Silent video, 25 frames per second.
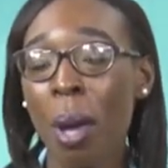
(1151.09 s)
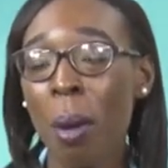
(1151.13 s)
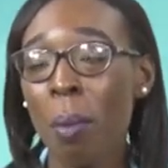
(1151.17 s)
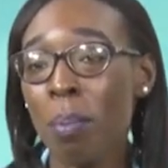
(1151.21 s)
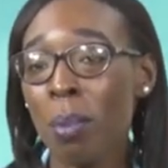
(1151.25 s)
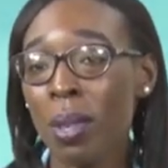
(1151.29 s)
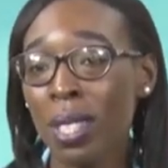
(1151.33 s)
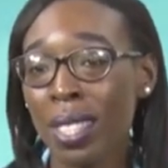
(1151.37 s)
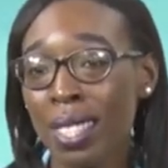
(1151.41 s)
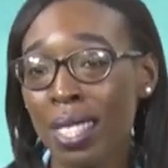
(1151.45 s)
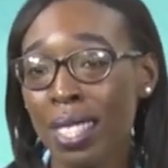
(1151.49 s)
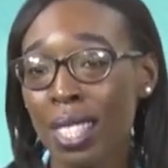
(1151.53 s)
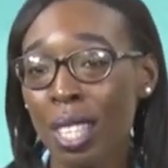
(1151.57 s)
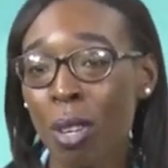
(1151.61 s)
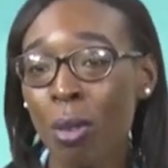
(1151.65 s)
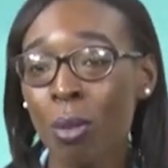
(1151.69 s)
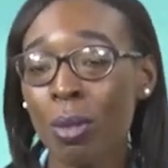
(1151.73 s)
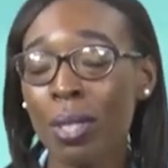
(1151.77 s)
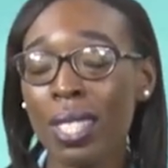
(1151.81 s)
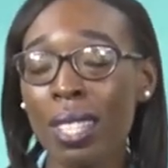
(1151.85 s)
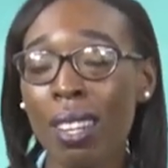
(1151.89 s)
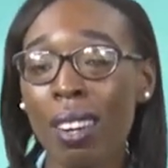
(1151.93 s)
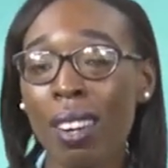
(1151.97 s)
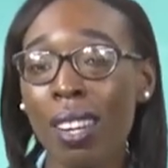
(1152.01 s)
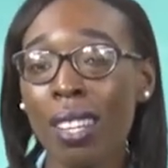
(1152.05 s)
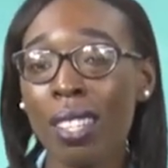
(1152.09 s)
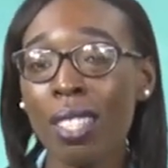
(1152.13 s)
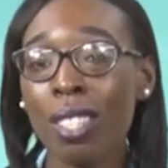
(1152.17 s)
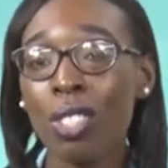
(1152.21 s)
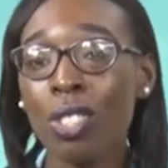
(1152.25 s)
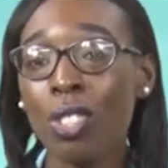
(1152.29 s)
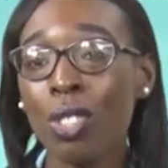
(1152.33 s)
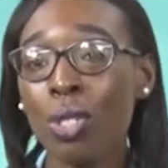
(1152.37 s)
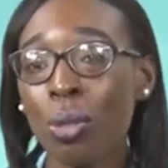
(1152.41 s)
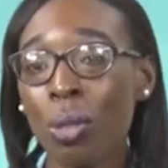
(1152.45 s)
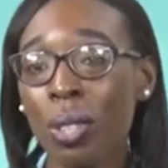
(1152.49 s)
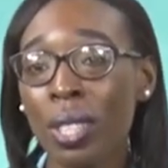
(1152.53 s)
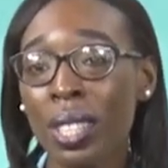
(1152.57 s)
missed out on
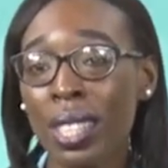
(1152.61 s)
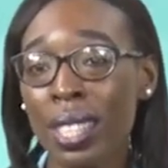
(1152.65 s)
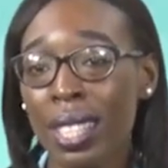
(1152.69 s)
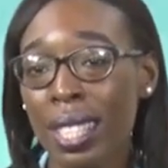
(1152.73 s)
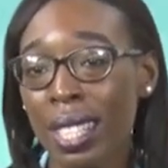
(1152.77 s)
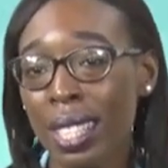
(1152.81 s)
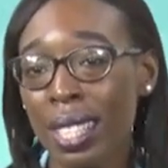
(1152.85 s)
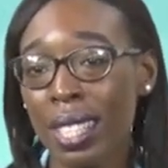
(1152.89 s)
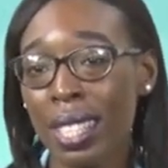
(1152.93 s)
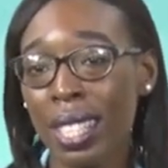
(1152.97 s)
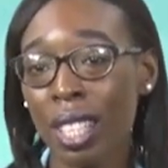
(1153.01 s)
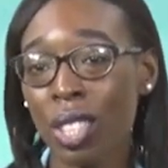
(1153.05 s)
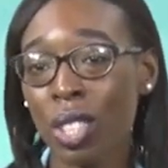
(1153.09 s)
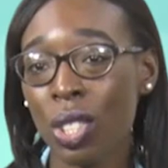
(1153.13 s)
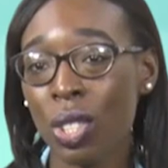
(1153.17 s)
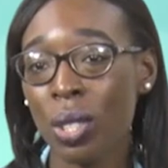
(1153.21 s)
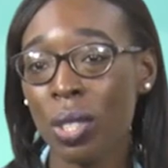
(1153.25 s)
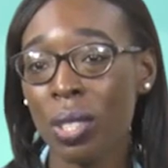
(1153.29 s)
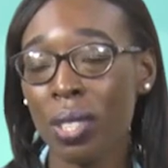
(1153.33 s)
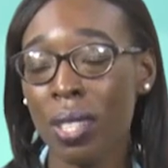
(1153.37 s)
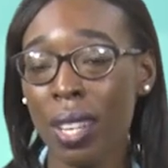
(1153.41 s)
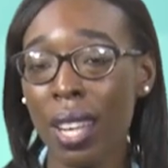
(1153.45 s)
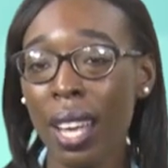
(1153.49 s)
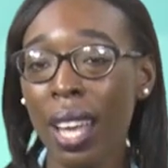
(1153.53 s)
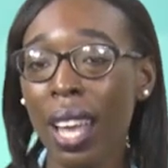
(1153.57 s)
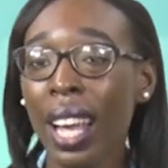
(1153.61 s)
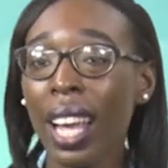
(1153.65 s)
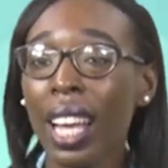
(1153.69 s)
during this session,